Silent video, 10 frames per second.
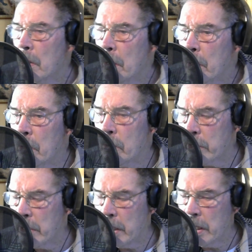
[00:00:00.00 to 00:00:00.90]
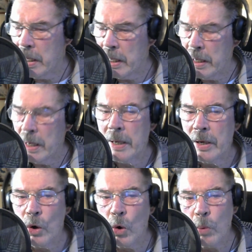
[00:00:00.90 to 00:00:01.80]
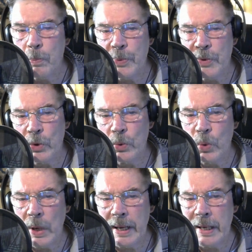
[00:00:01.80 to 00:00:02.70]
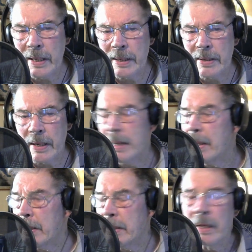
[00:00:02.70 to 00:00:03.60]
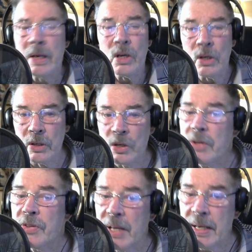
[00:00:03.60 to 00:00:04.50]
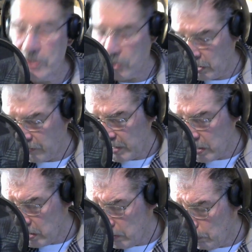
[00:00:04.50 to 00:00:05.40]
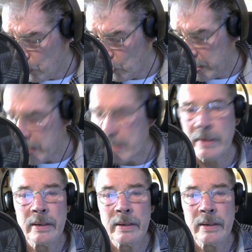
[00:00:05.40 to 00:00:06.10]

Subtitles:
Okay, I hope you had a good Thanksgiving break.